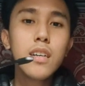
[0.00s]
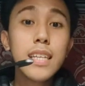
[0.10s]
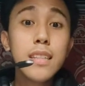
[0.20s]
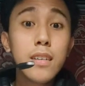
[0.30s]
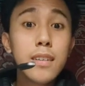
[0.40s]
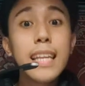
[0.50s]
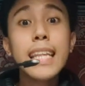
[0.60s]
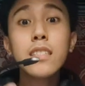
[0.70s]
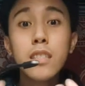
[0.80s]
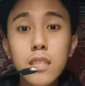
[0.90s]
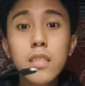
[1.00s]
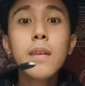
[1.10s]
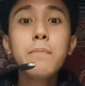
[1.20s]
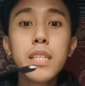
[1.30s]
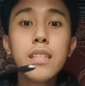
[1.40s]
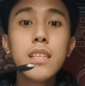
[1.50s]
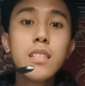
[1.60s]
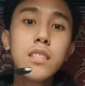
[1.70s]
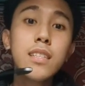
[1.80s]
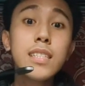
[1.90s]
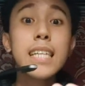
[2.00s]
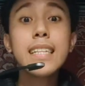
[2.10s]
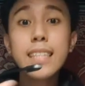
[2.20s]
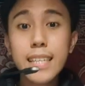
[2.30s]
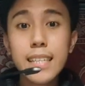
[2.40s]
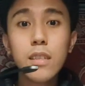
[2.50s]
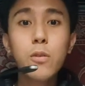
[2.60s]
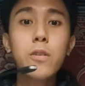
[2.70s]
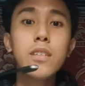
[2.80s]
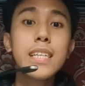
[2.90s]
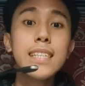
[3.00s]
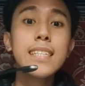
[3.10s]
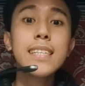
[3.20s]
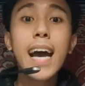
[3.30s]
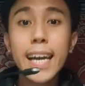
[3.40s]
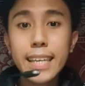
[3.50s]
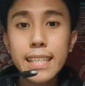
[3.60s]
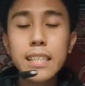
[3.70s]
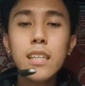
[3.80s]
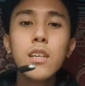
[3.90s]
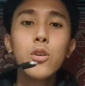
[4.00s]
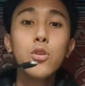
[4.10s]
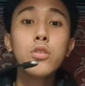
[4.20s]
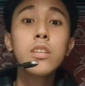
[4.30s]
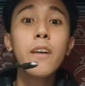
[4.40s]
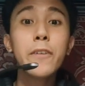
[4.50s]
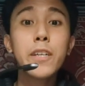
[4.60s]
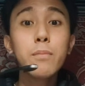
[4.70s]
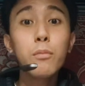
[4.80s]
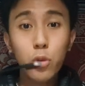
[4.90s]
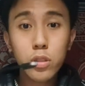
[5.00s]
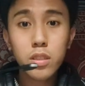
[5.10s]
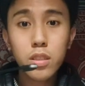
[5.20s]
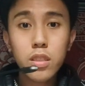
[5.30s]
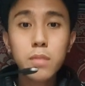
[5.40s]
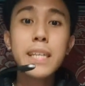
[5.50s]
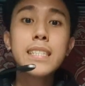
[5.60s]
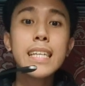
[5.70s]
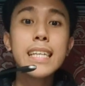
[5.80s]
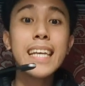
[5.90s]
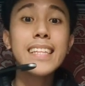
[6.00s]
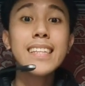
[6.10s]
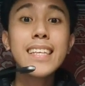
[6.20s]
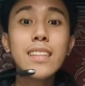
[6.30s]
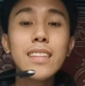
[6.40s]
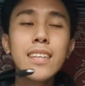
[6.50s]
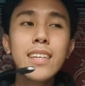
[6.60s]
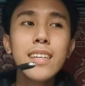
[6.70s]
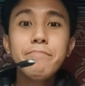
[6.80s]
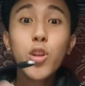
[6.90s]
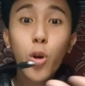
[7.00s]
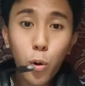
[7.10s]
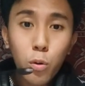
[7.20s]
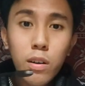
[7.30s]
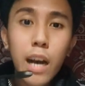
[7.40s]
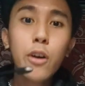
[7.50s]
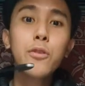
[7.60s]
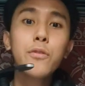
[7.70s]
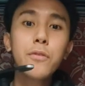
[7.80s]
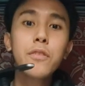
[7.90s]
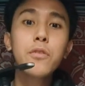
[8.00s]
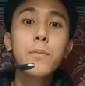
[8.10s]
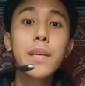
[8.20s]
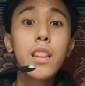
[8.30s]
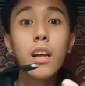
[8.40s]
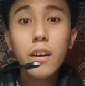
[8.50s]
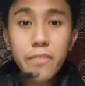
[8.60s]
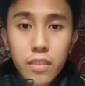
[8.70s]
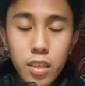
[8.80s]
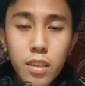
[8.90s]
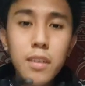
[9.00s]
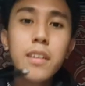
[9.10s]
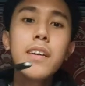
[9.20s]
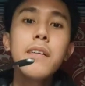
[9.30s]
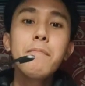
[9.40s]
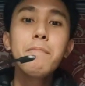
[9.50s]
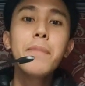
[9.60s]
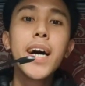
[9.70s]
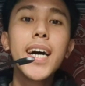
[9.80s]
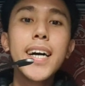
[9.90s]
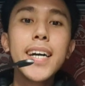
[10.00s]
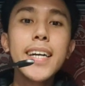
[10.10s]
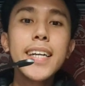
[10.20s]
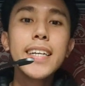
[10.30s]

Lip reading: in their relationships, it is the children or it is I who suffered most. Especially, I didn't know how to be loved by